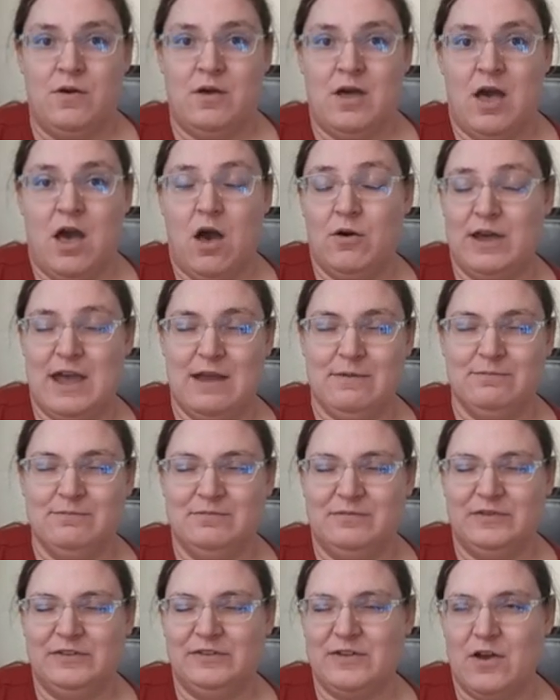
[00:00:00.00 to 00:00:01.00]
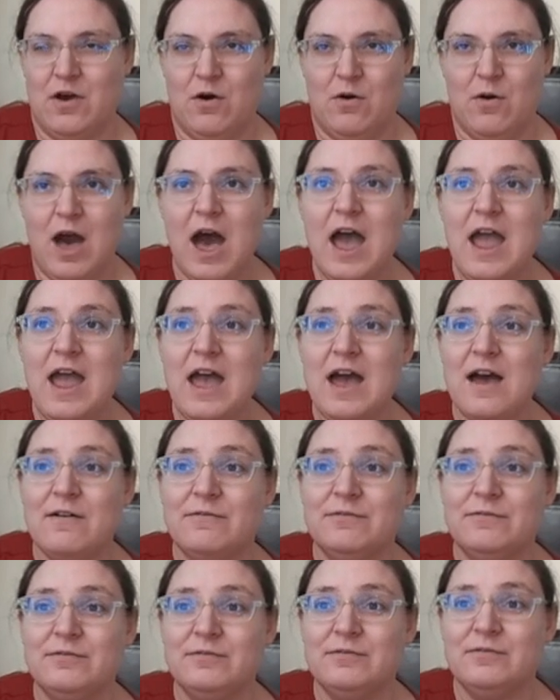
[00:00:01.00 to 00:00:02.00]
Okay, so I
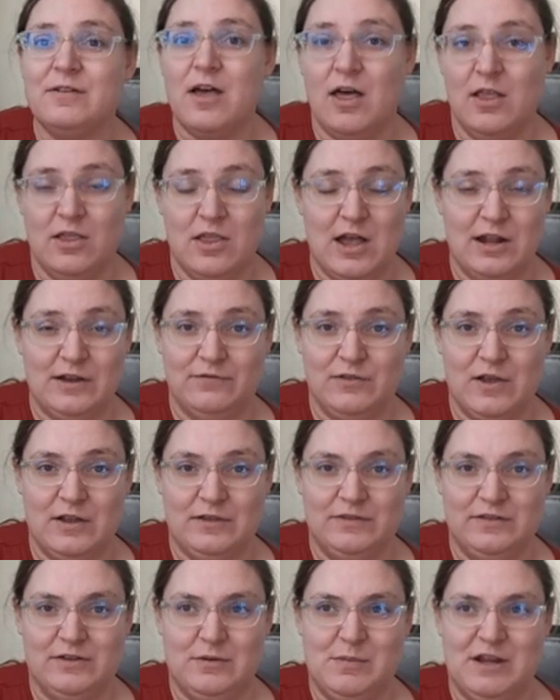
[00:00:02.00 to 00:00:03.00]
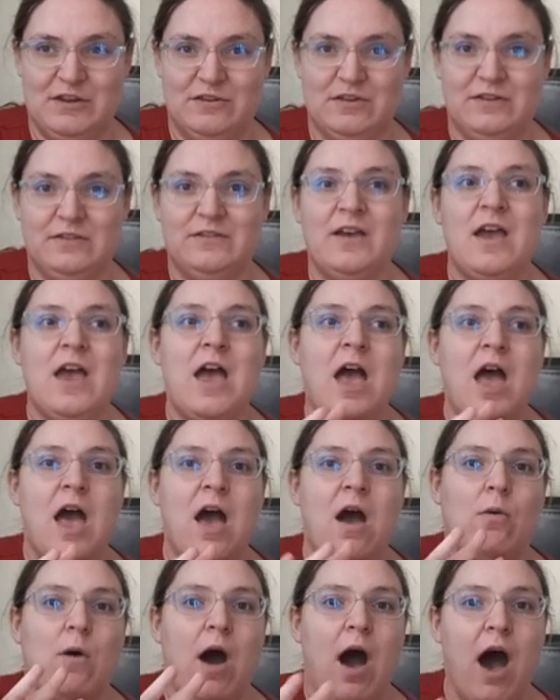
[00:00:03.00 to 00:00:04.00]
have a lot of thoughts and opinions.
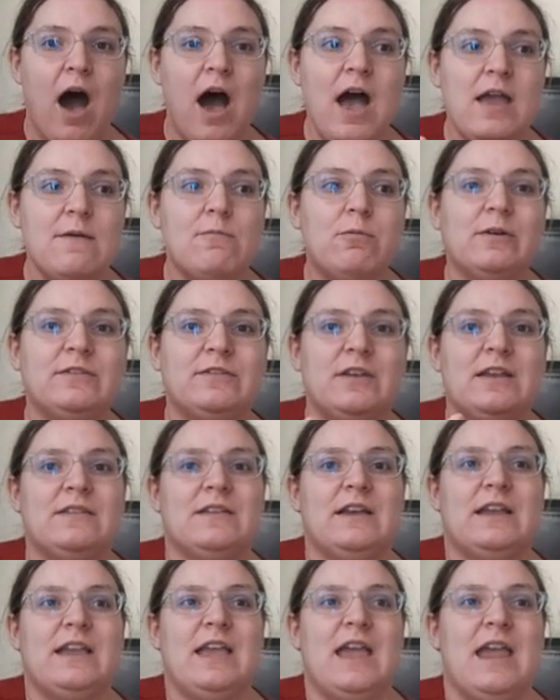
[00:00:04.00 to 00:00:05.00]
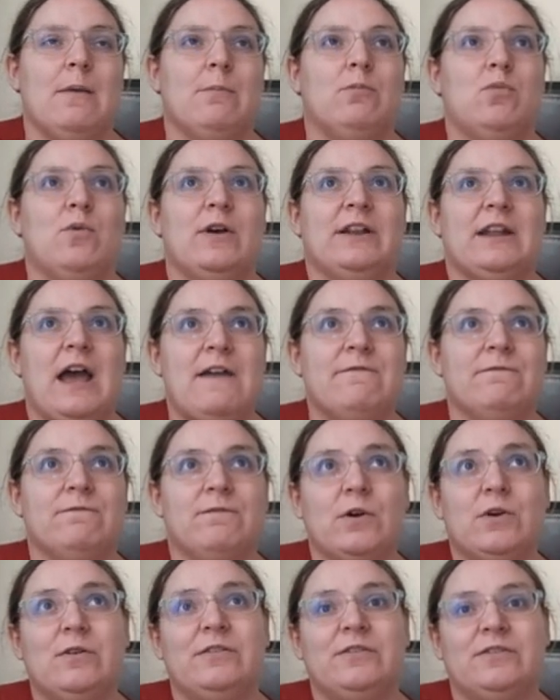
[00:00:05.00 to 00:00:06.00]
I was in the camp when I
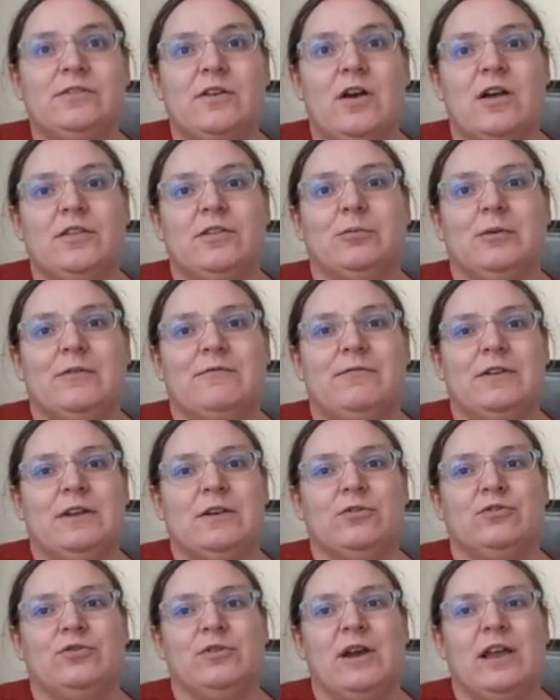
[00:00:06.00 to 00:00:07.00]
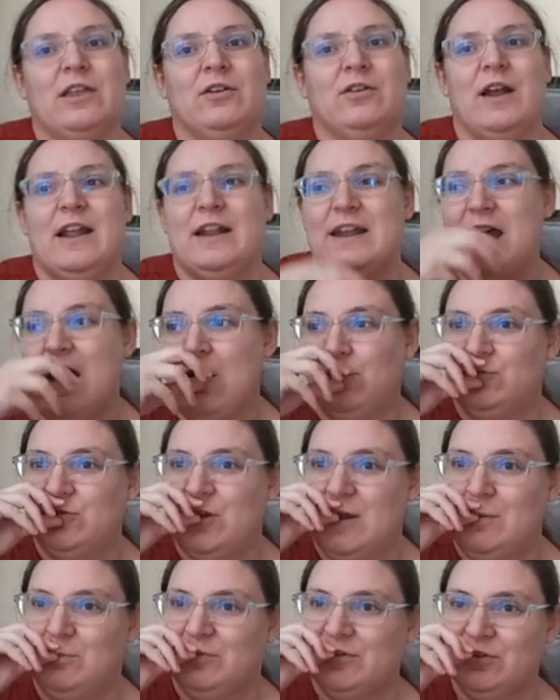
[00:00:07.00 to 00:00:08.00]
first saw the reveal trailer and how
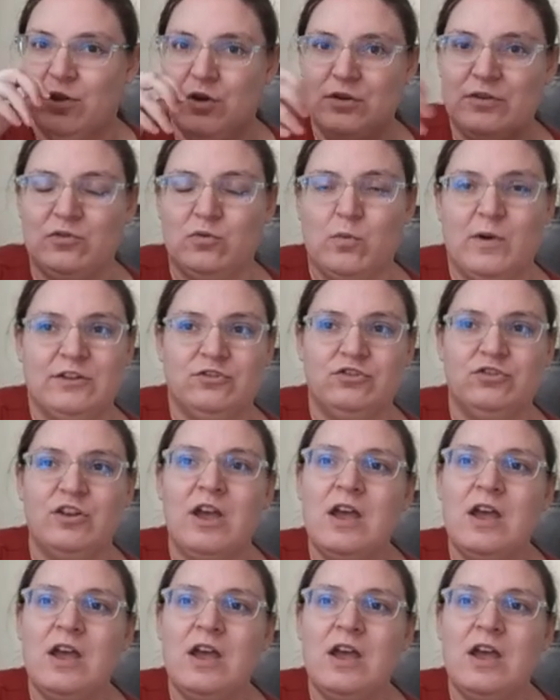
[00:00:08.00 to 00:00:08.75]
James looked, which